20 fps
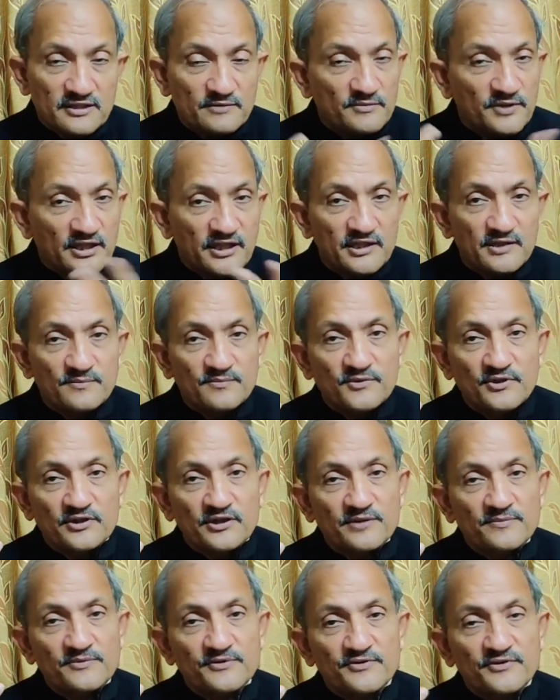he may keep
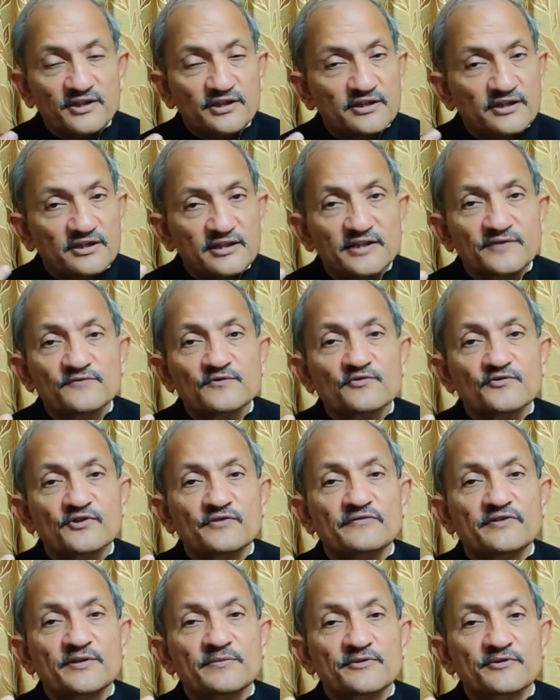30% and give you
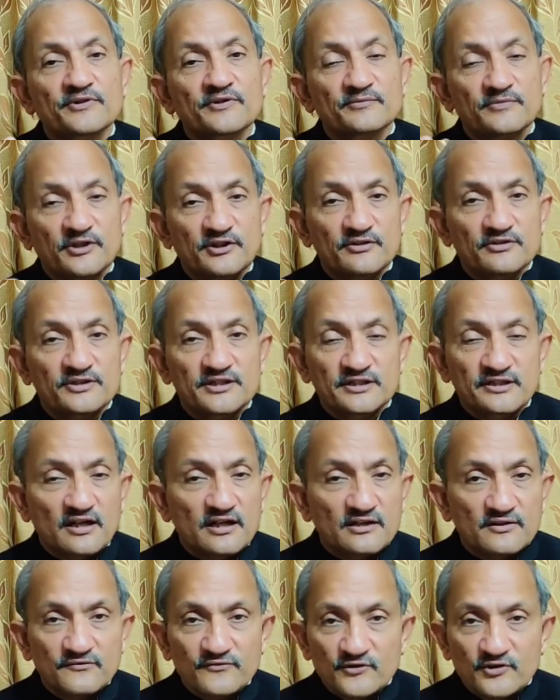70% because he
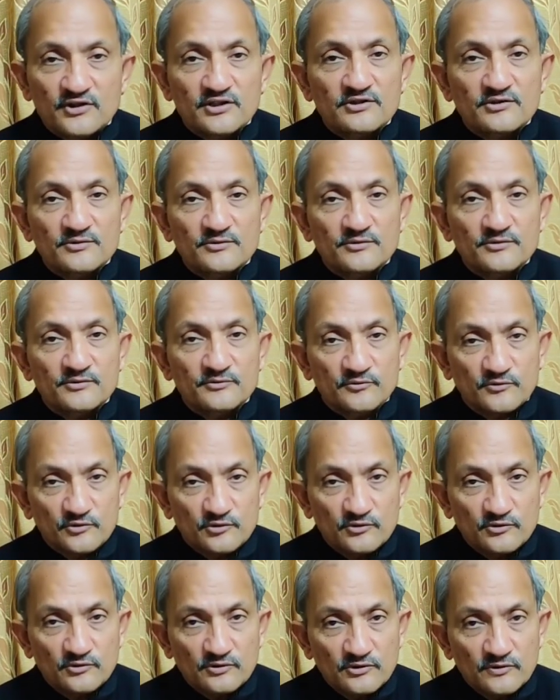can't afford
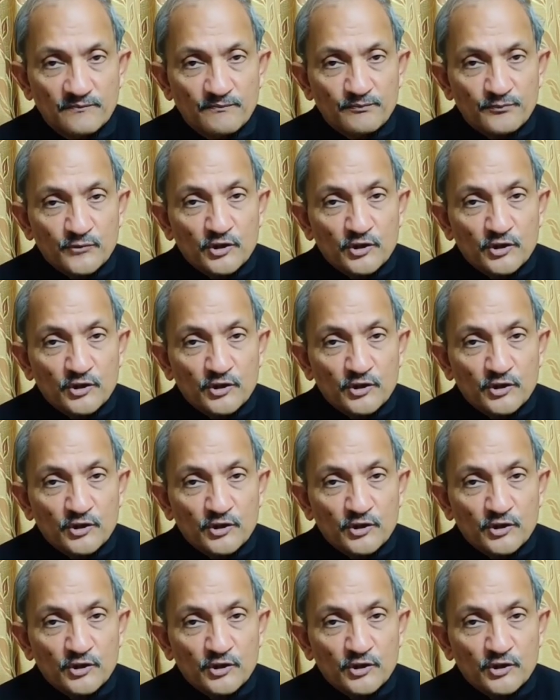to